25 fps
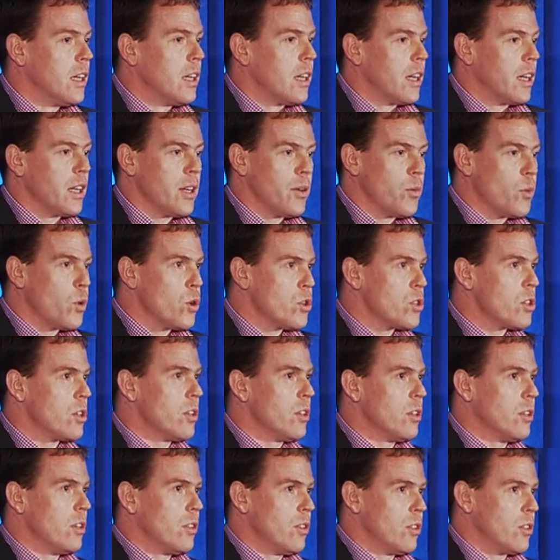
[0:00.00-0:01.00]
and it
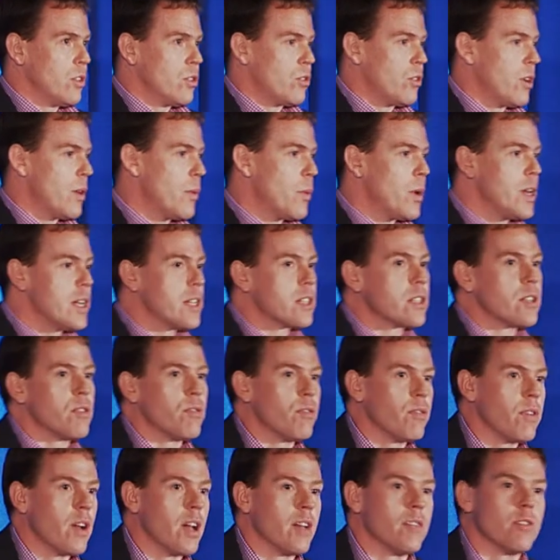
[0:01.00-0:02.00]
wasn't three weeks of
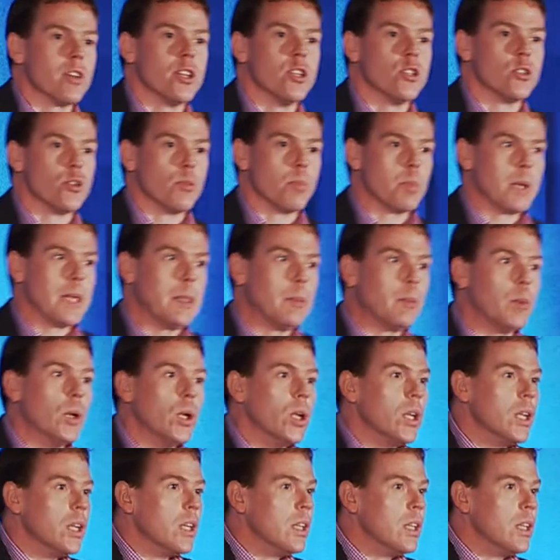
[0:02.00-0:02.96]
500 people.